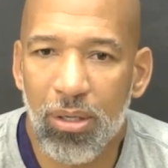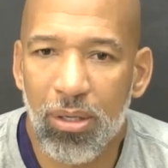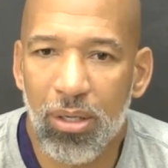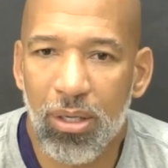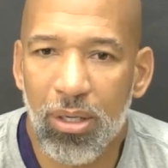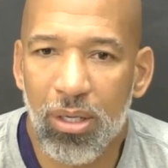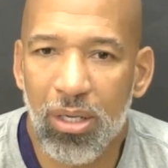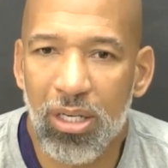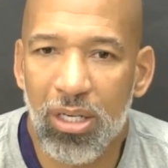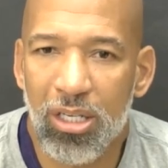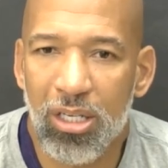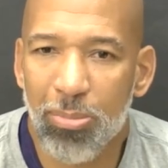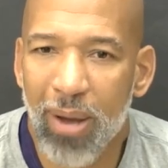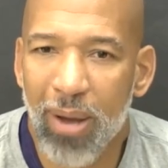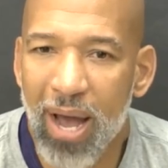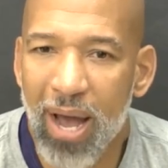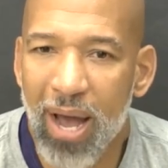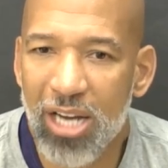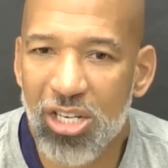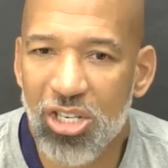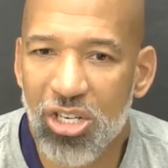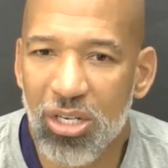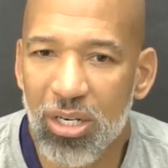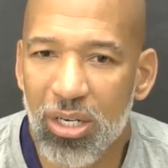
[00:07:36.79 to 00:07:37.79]
he's
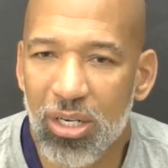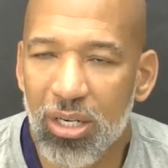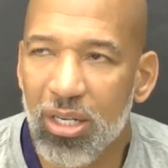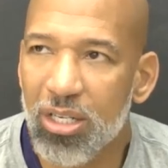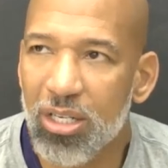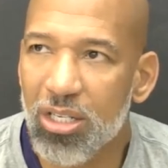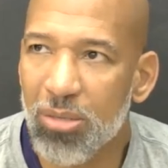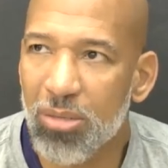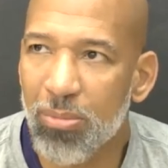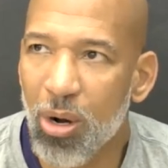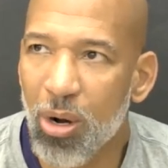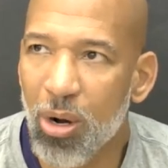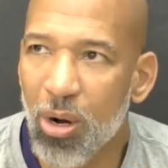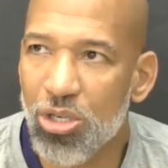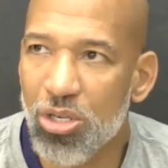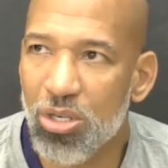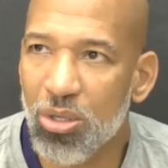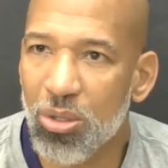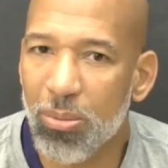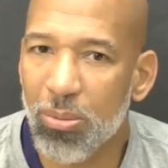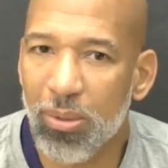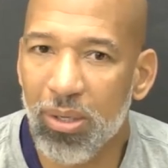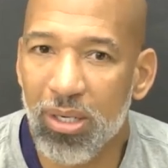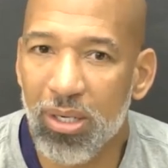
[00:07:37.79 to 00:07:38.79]
passionate. He's
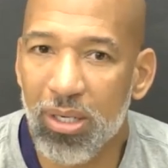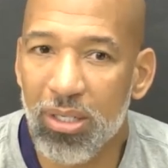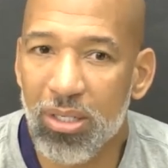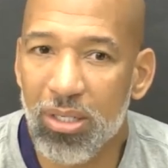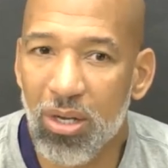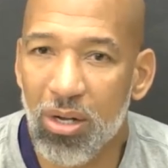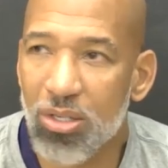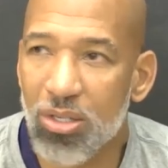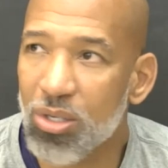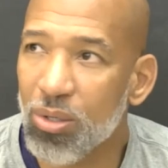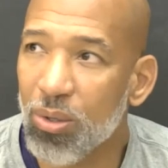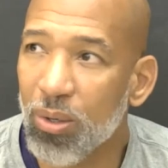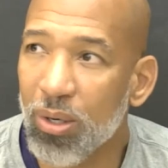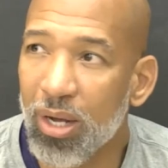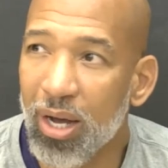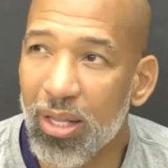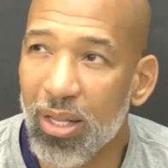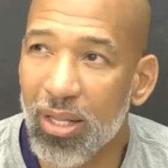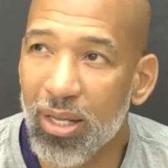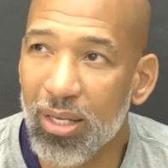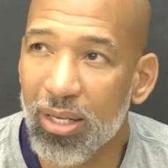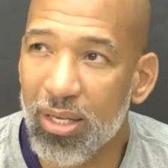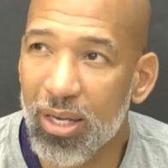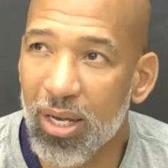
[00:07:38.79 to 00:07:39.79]
emotional, but he's also a guy
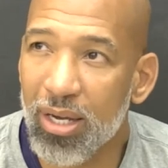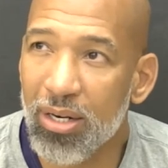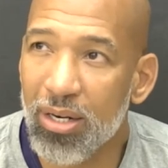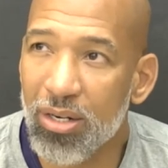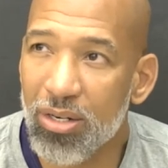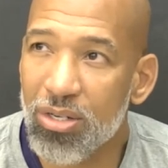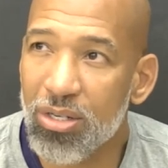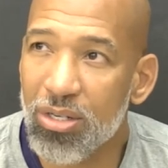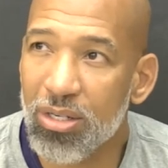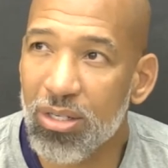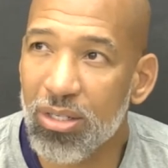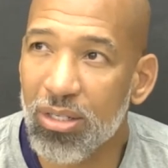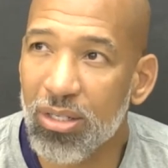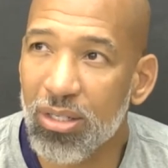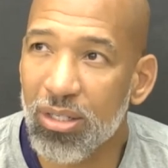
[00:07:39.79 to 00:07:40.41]
that cares,